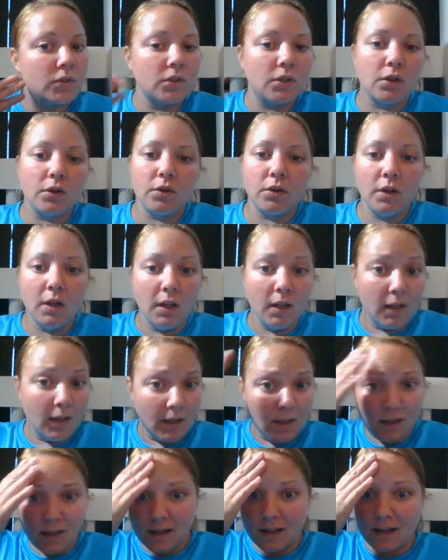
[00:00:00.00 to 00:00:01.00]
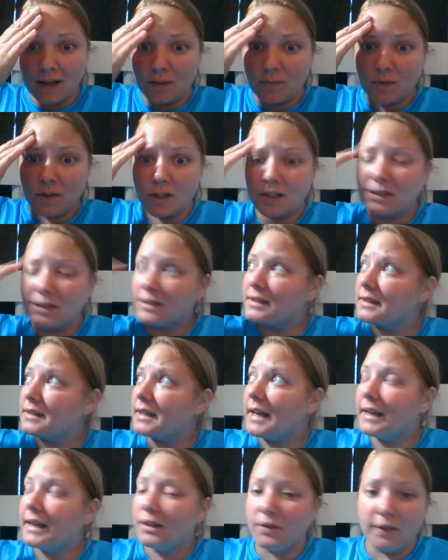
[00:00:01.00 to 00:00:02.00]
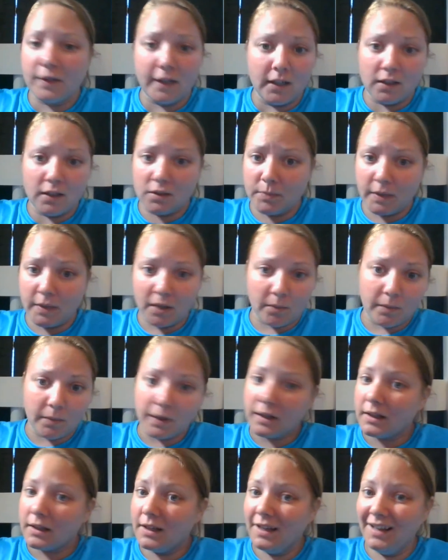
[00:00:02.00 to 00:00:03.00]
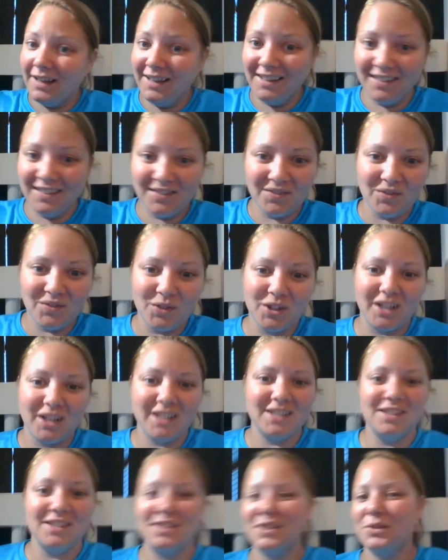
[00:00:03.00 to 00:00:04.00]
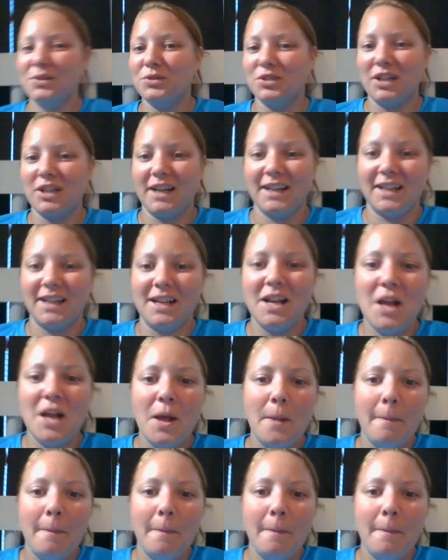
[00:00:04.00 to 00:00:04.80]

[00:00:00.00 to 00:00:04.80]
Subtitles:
So, and I'm sorry, this light over here is making my forehead so shiny.